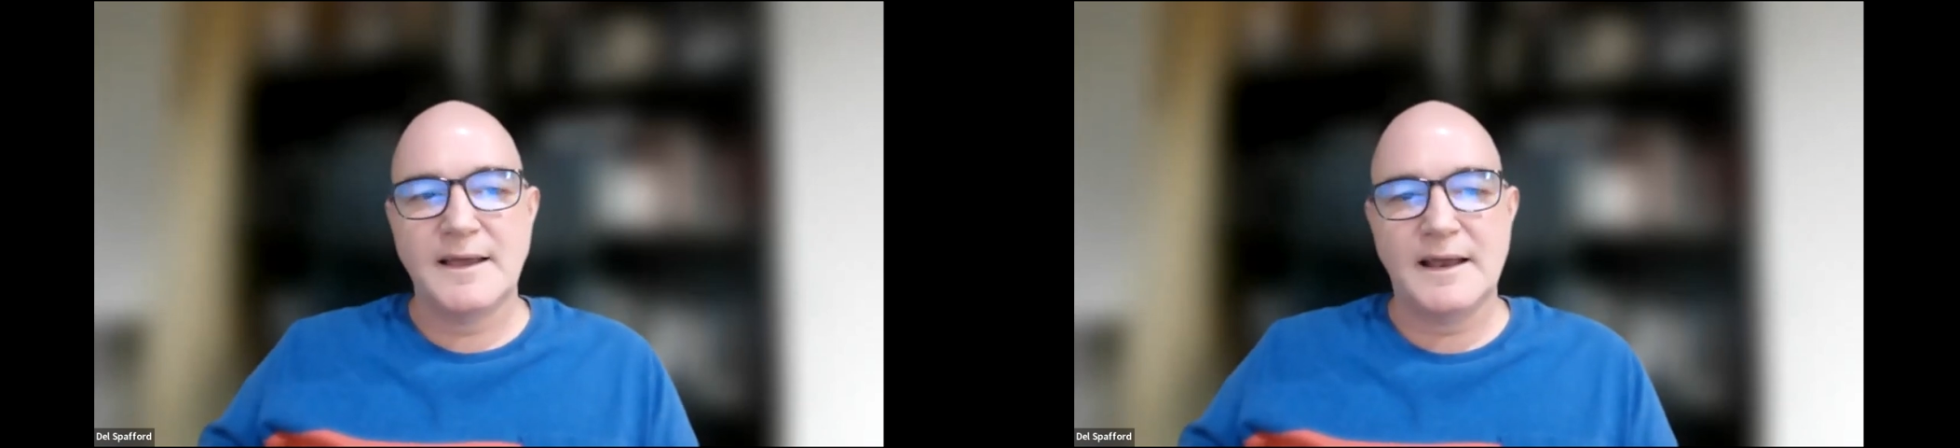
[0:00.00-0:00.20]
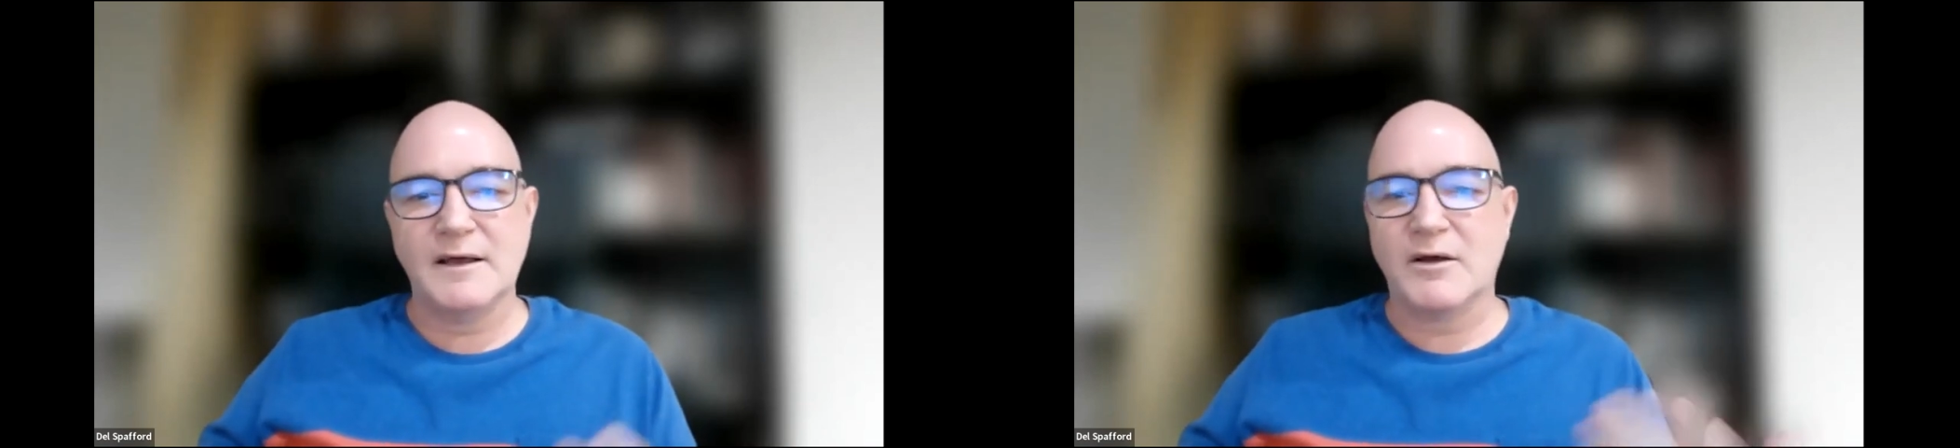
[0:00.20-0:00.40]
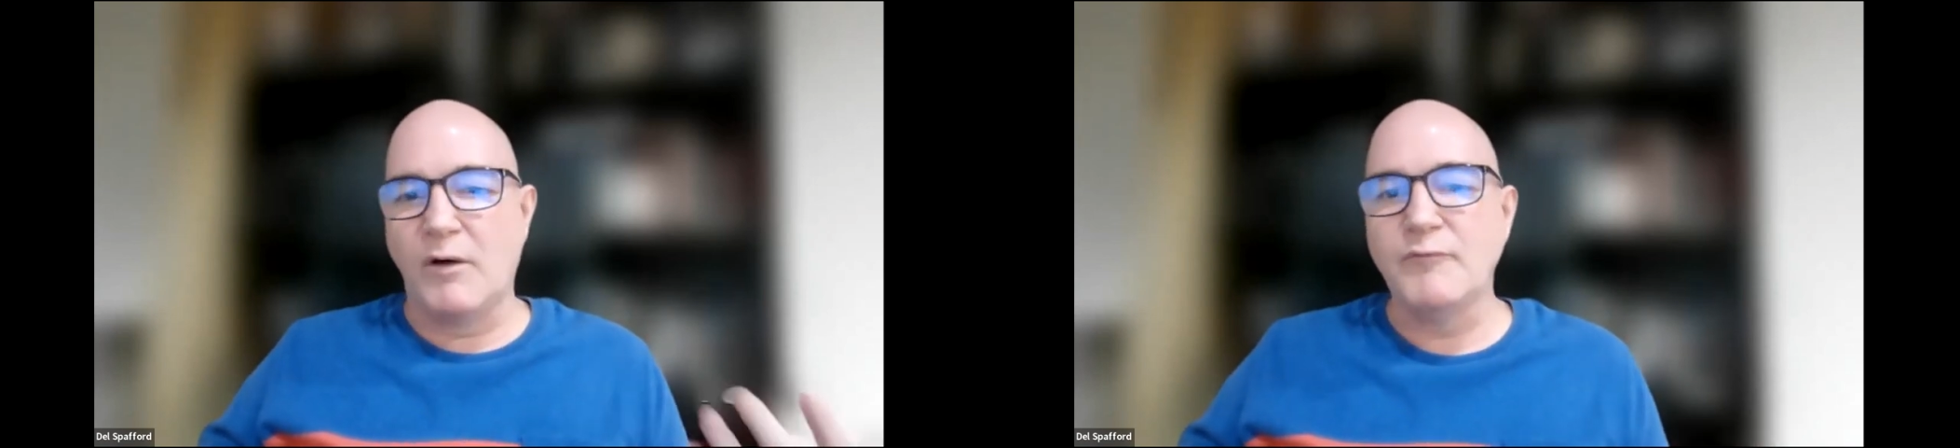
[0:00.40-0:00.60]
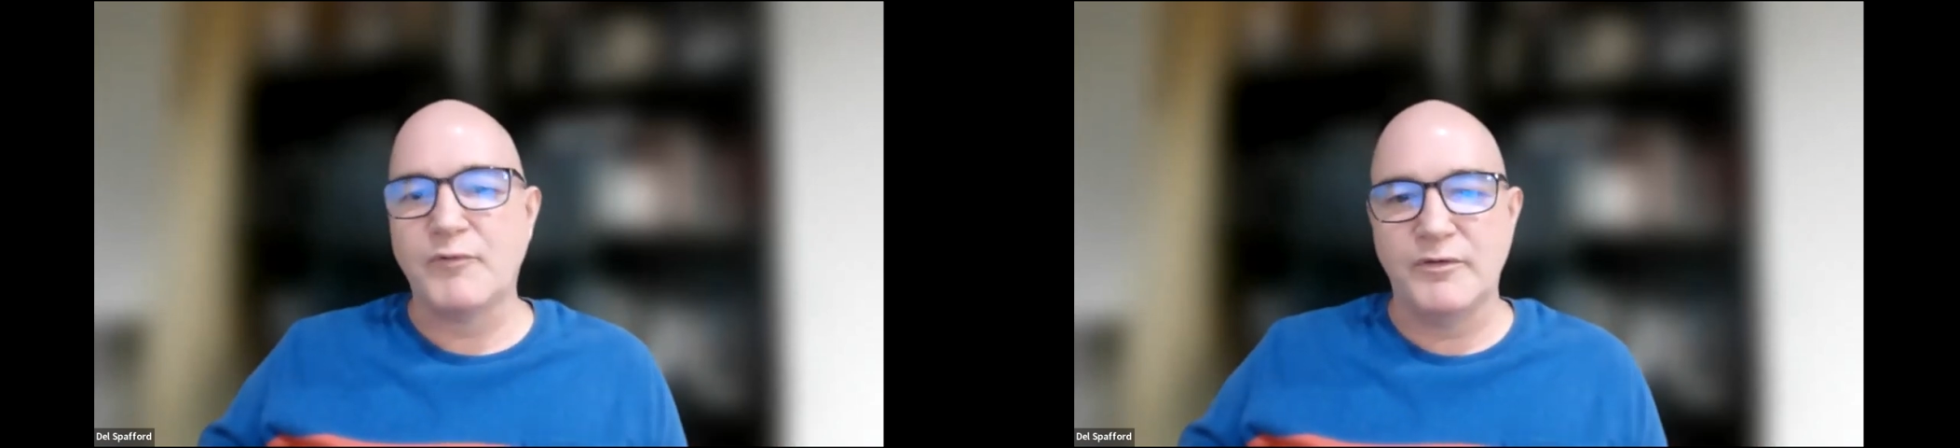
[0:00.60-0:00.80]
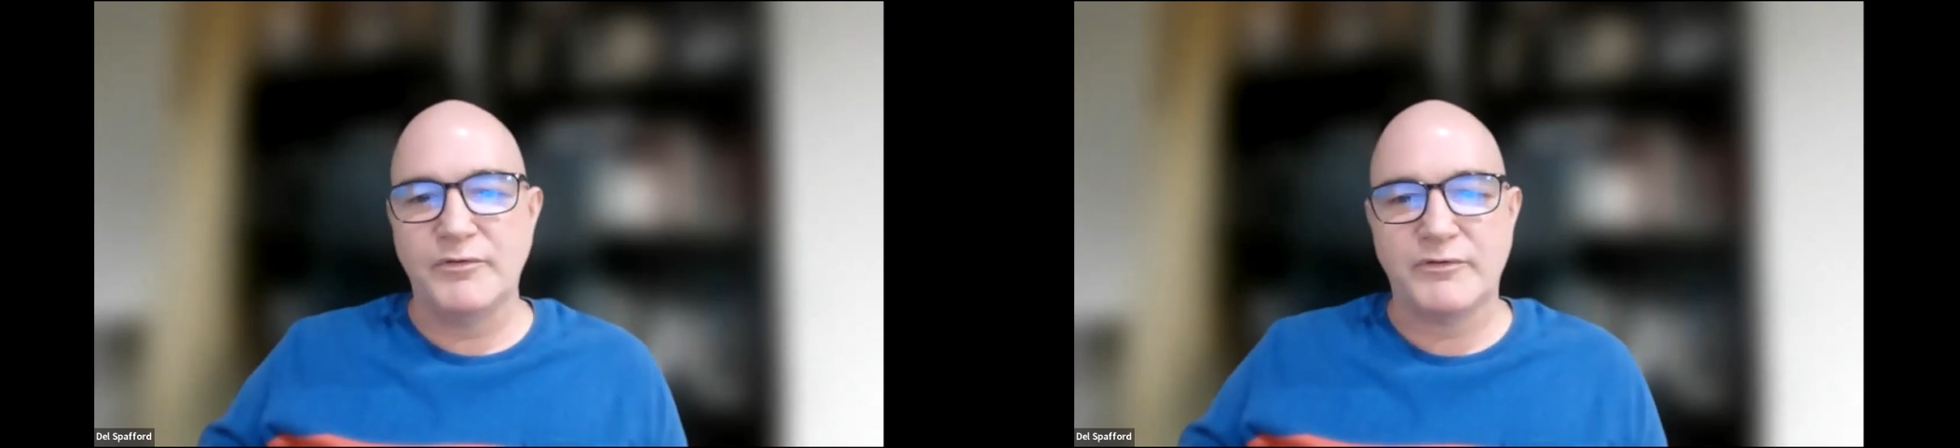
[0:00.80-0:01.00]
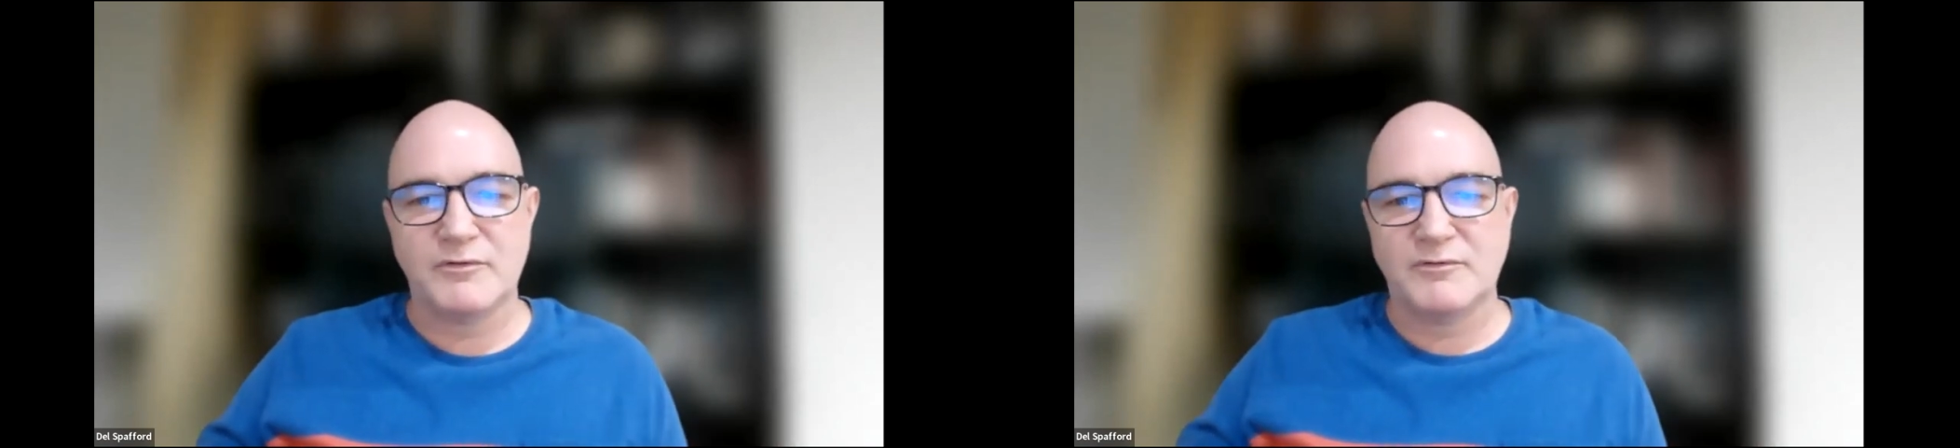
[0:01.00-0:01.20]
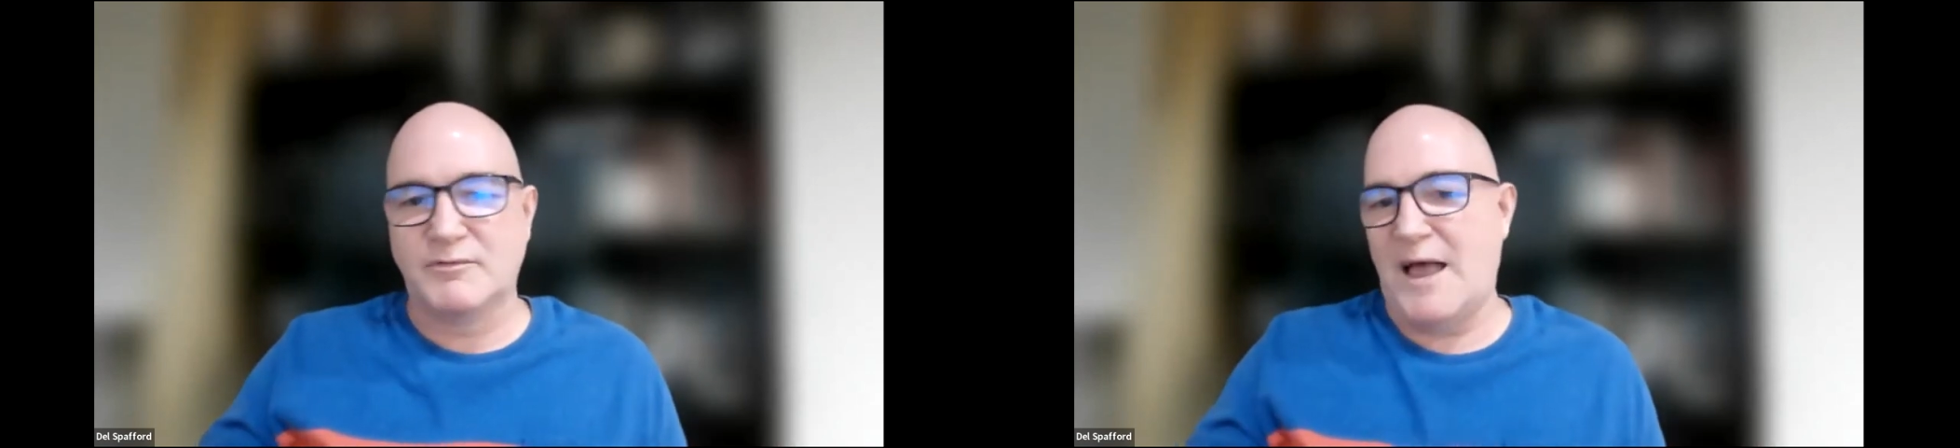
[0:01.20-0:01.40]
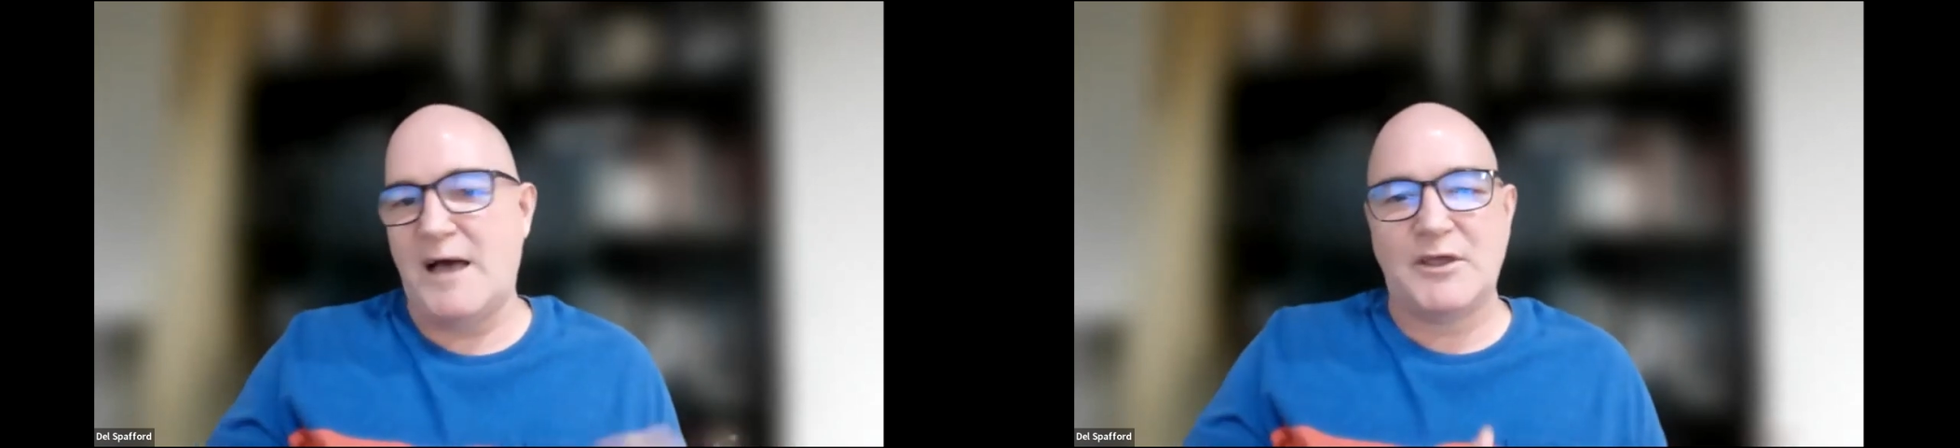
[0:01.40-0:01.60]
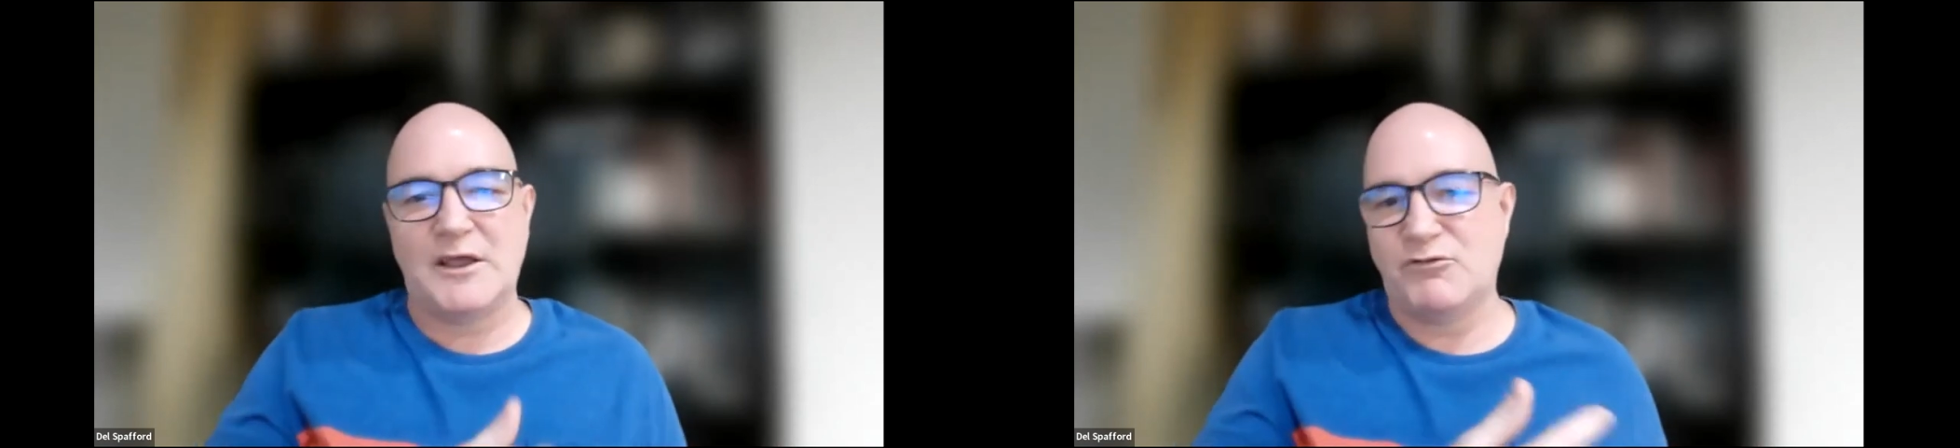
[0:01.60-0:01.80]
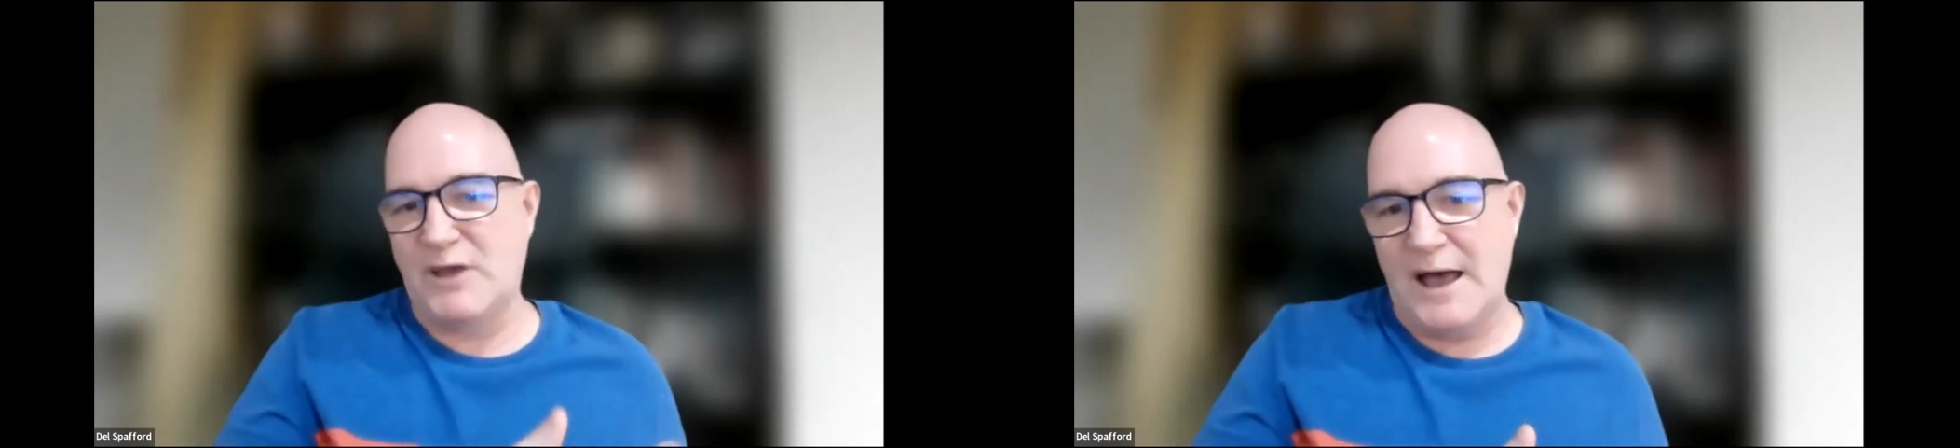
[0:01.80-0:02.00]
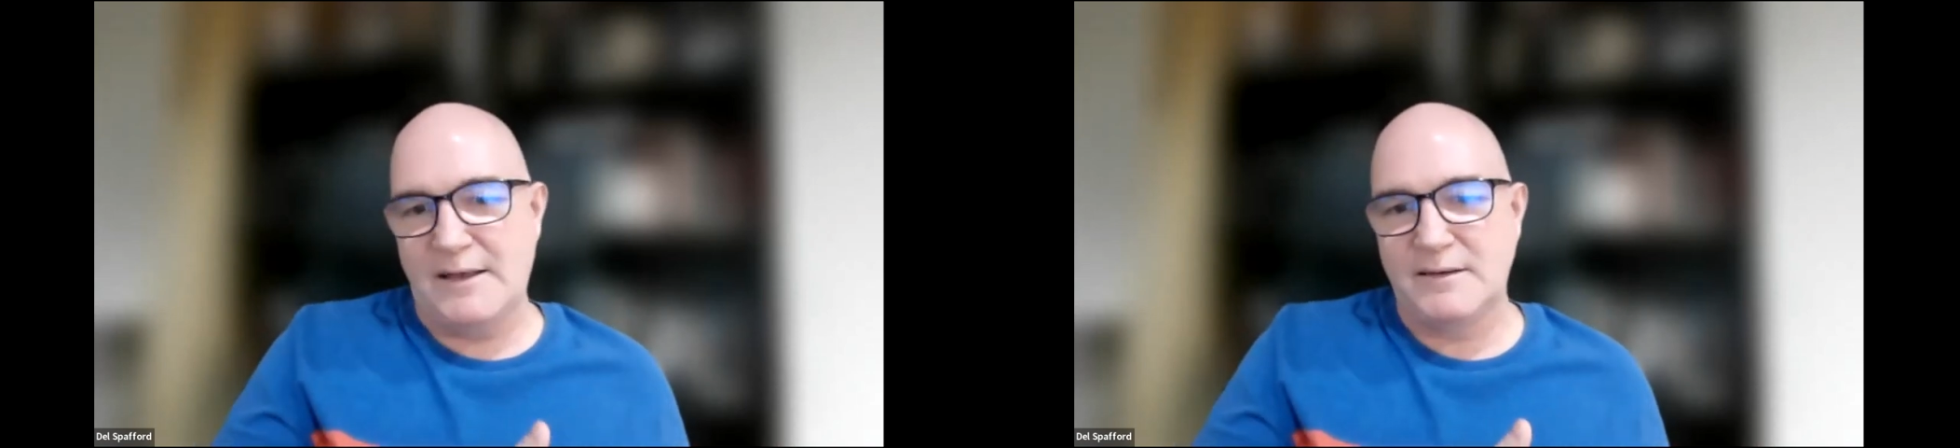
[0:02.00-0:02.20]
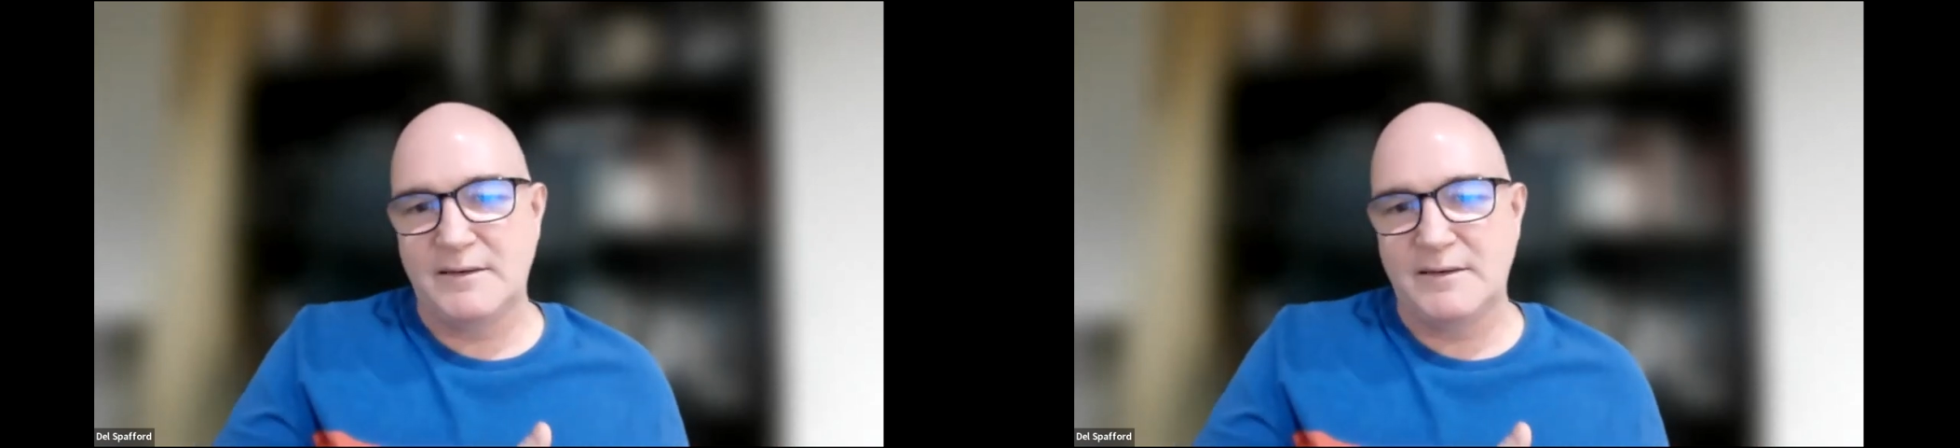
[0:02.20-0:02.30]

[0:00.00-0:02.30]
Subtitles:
in a conference having a chat